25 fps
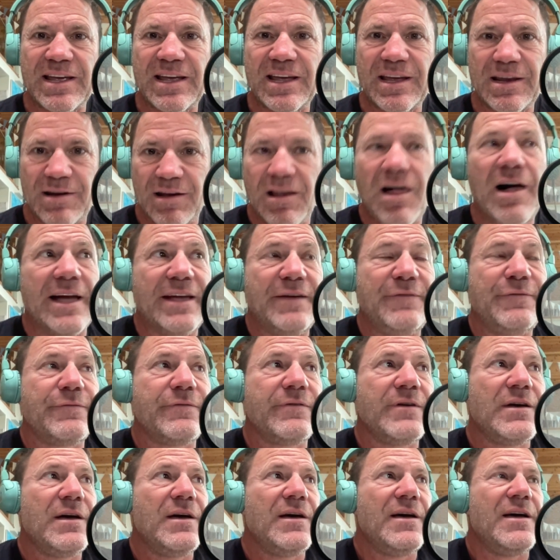in life.
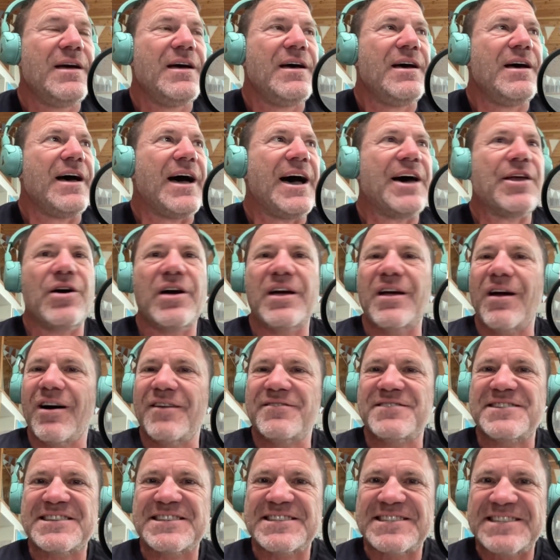And
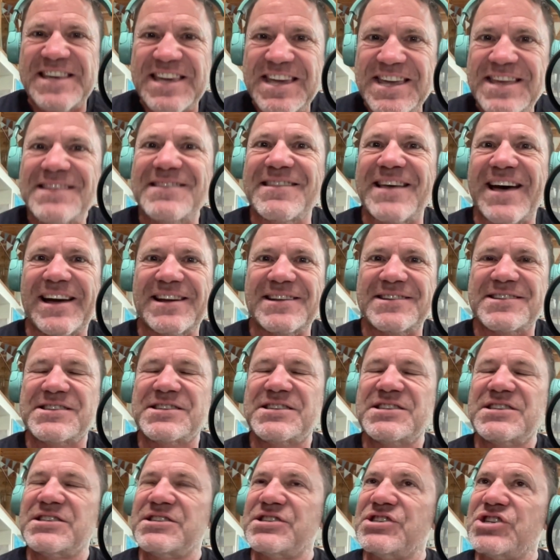I've seen that
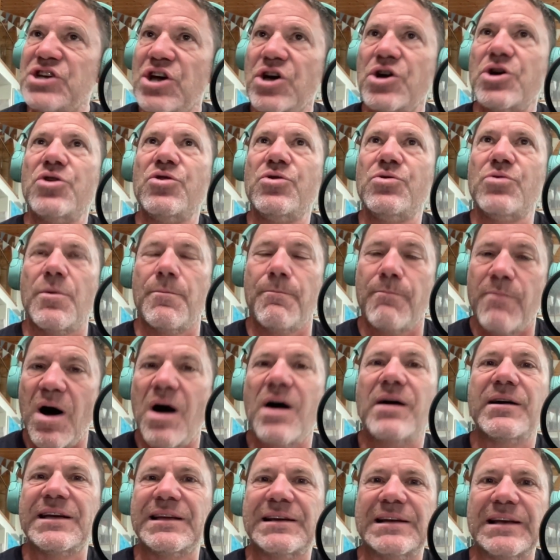so
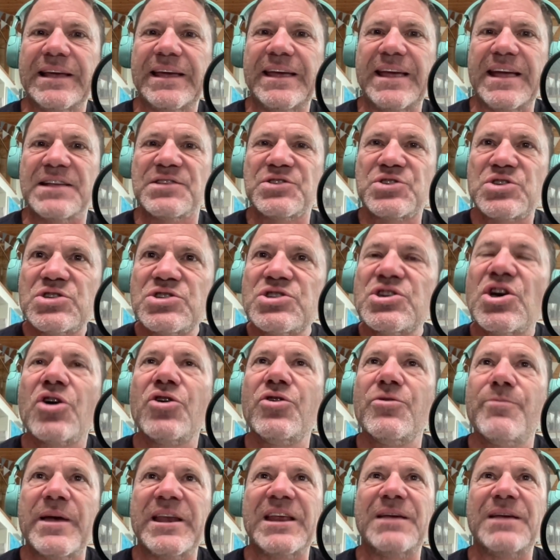markedly in so many